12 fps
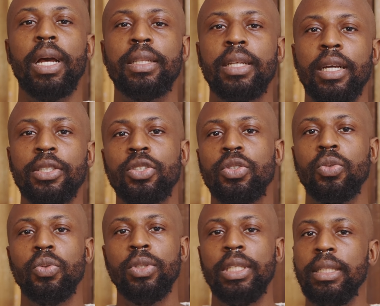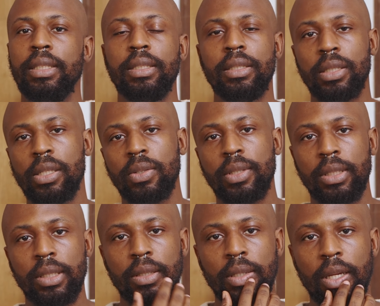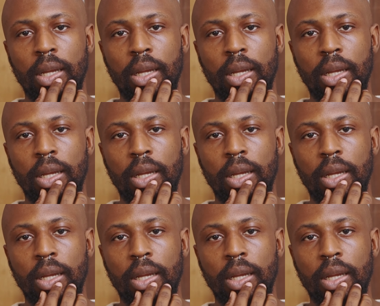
attached to they did nothing.